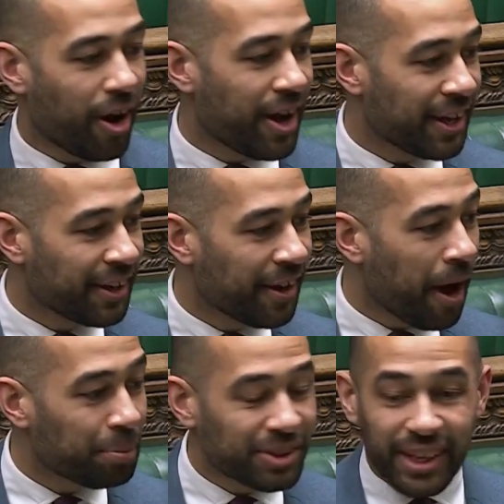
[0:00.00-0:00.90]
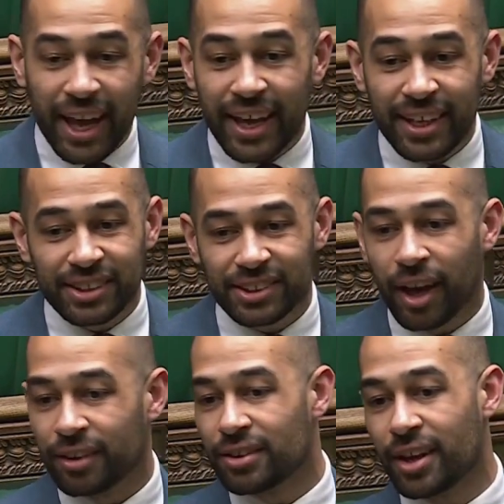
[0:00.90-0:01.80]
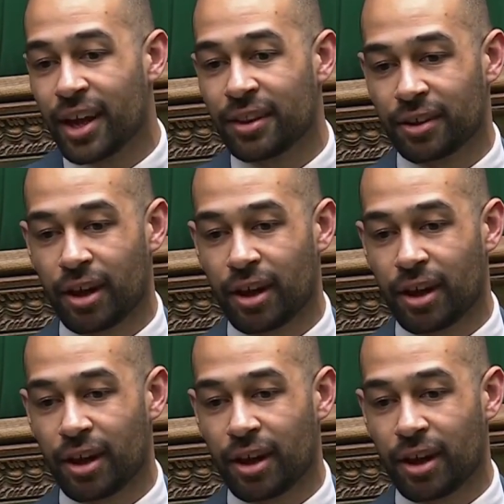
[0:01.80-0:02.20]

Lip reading: crying upstairs under